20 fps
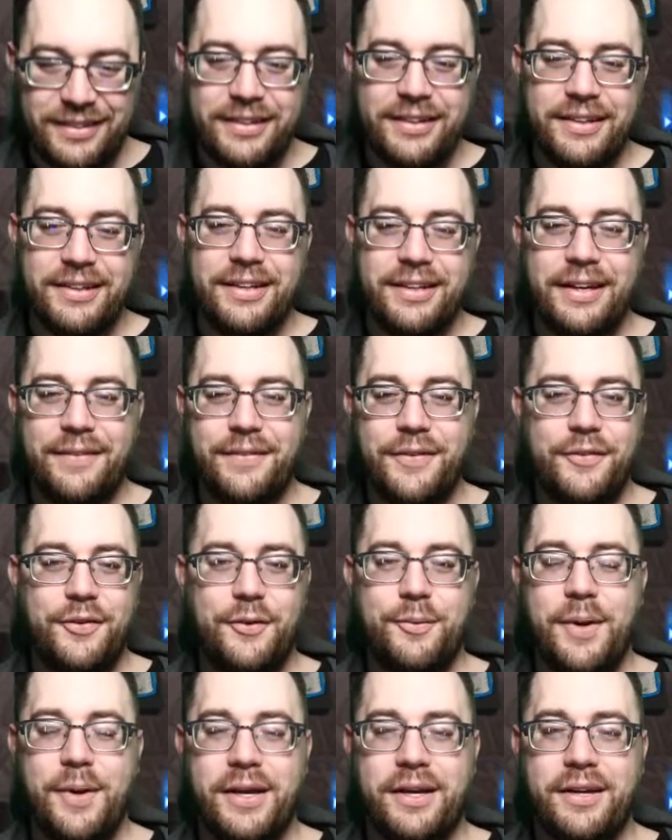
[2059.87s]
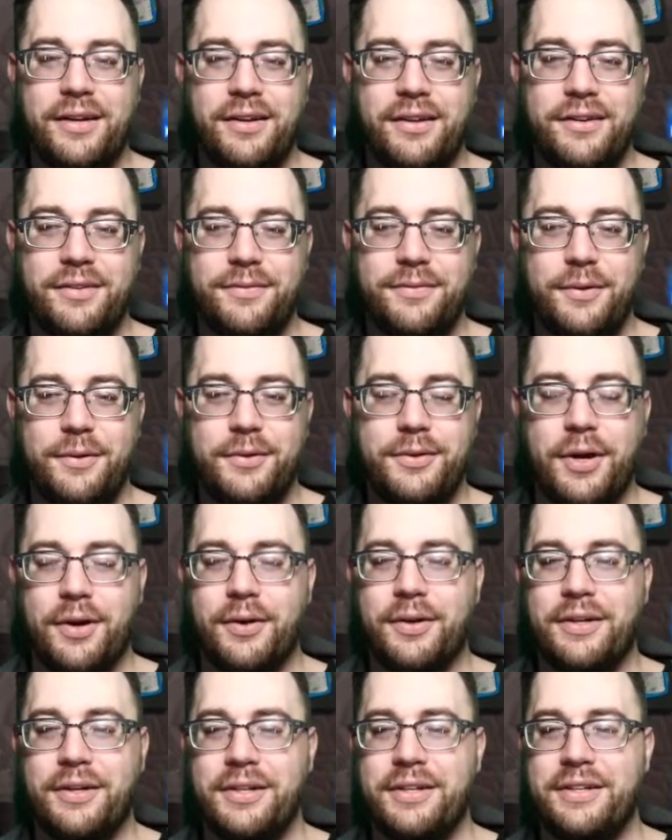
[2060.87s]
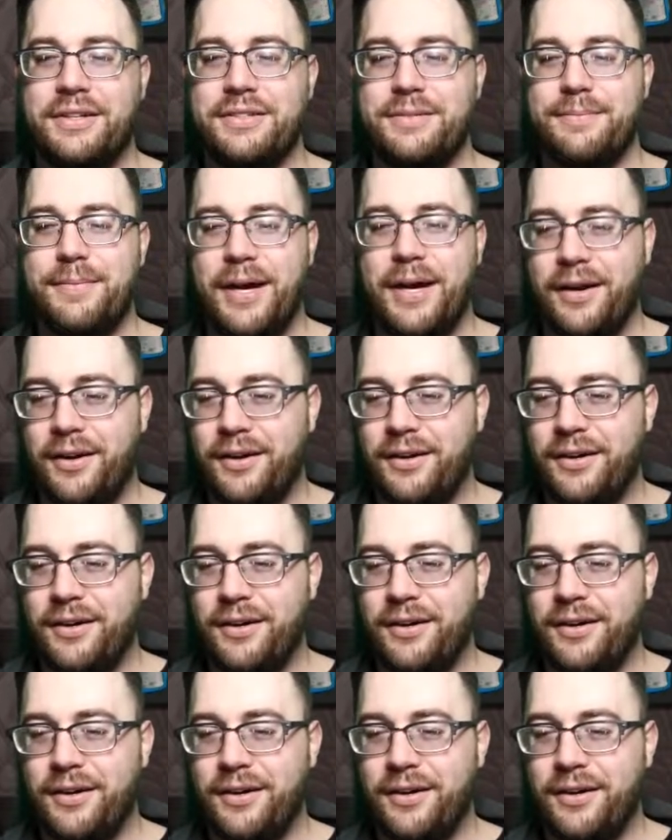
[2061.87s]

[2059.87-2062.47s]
Even if you make a food token, it doesn't matter.